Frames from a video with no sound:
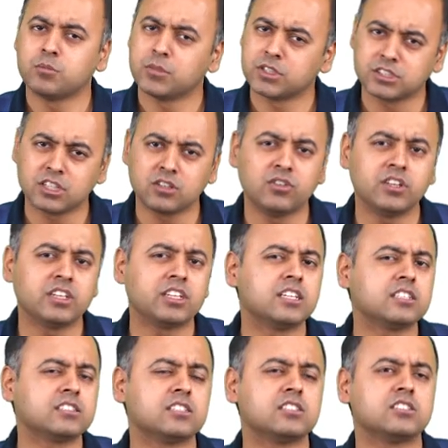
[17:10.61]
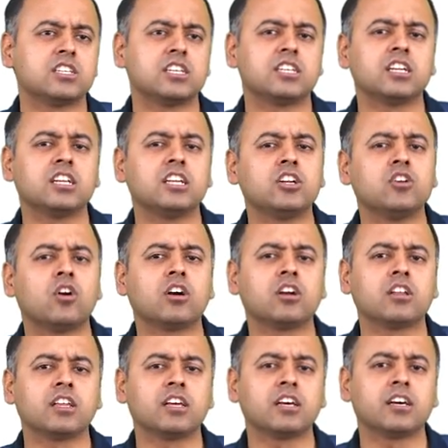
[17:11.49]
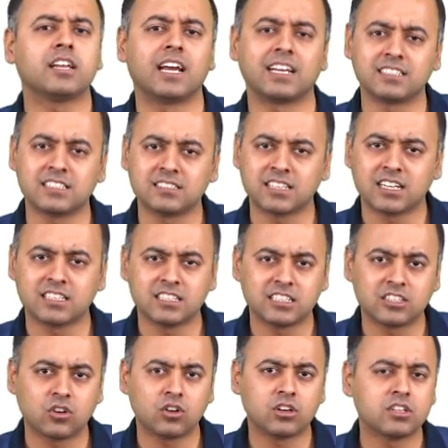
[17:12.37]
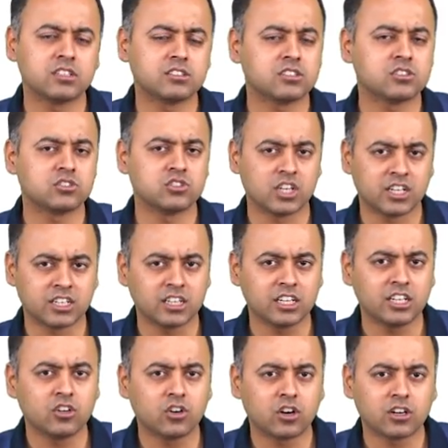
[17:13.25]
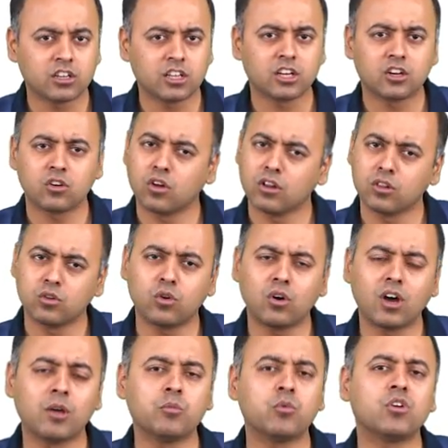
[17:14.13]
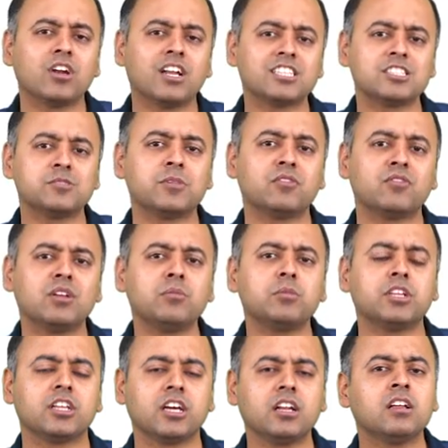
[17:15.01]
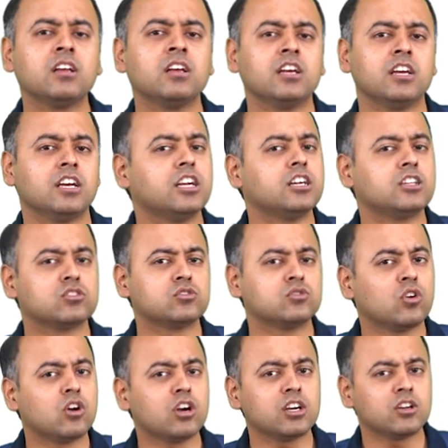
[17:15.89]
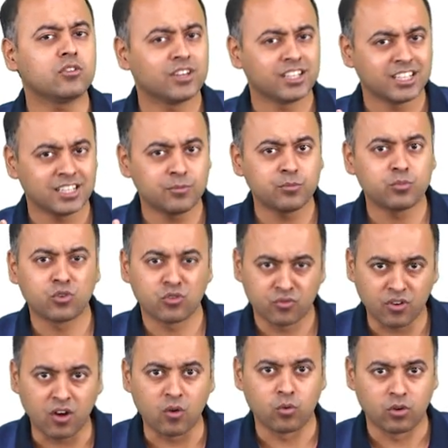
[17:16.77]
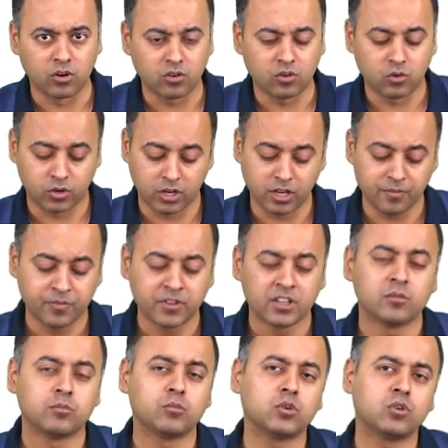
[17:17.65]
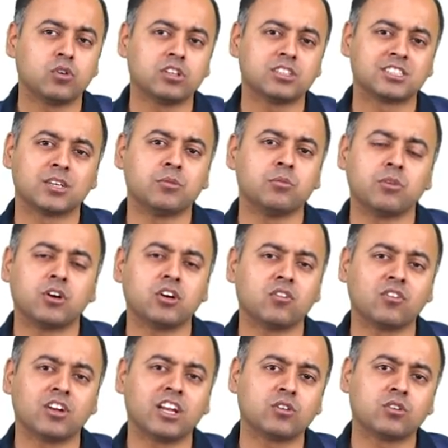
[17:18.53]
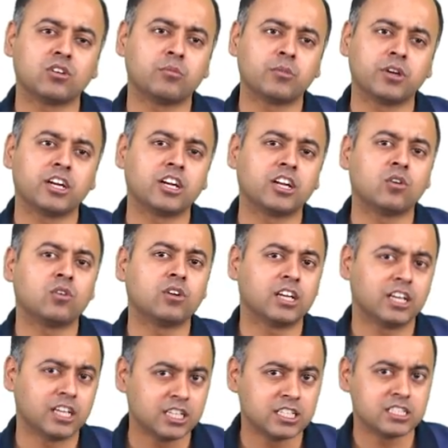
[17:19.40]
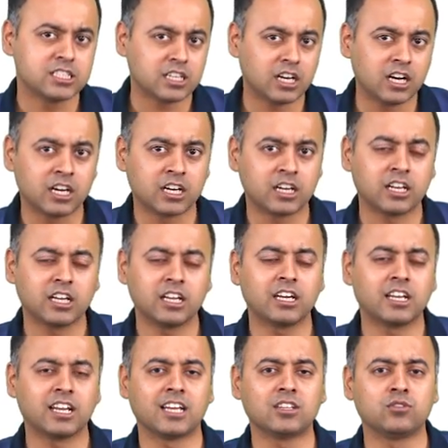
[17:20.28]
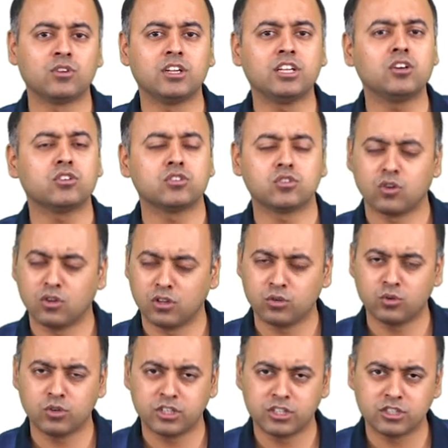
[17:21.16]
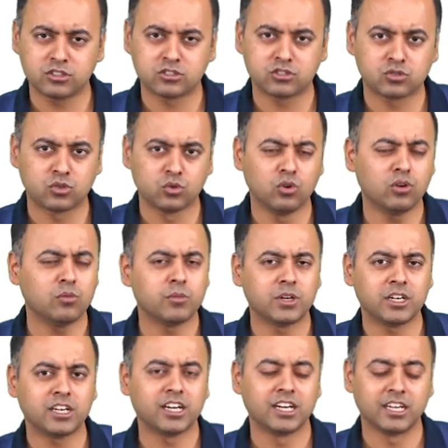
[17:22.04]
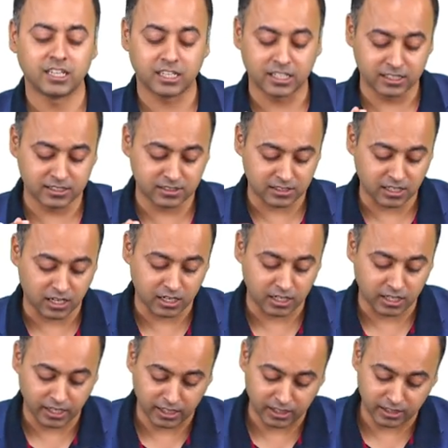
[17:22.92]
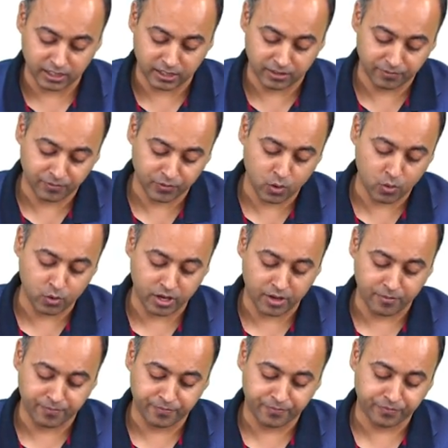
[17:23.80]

muscle weakness is generally not there, exercise intolerance is generally not there, although hypoglycemia will be there, it is not very profound, okay, because some amount of glycogen breakdown is occurring gradually, although it is slow, but it is occurring, okay.